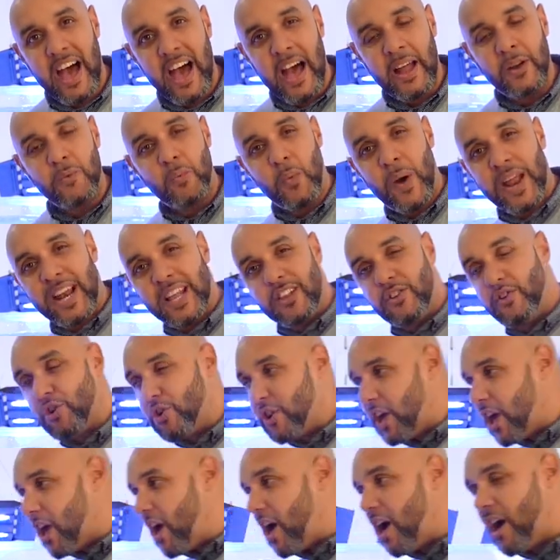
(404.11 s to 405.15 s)
And when I
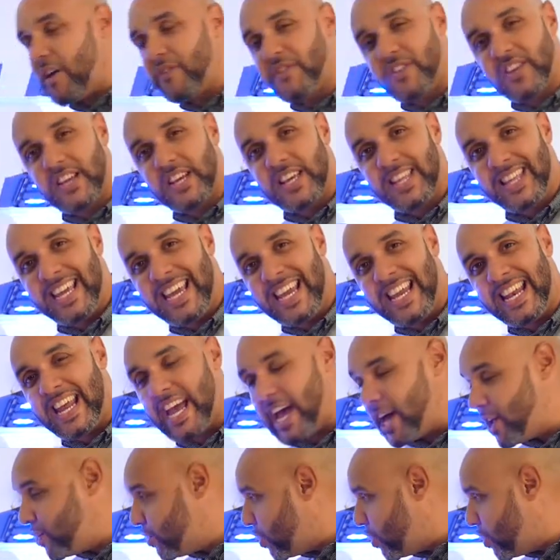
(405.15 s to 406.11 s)
took it off to clean it